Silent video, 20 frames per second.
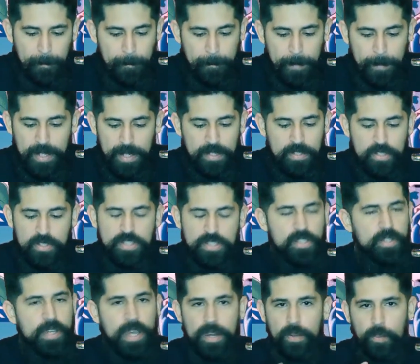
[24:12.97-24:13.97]
But you
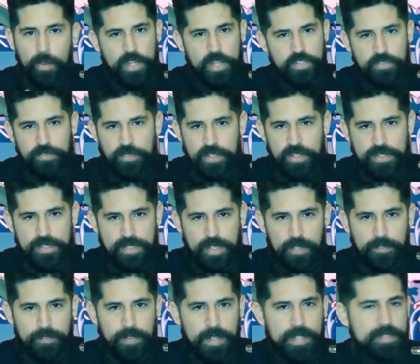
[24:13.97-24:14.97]
still got to watch it for
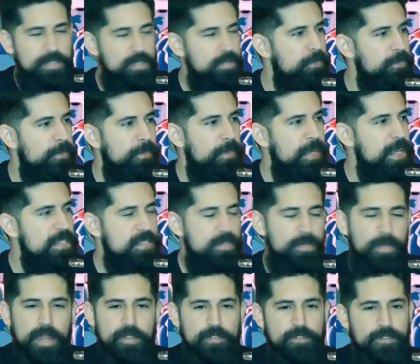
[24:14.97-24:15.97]
yourself. It's
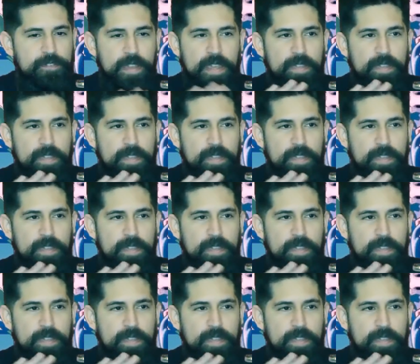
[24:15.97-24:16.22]
my favorite.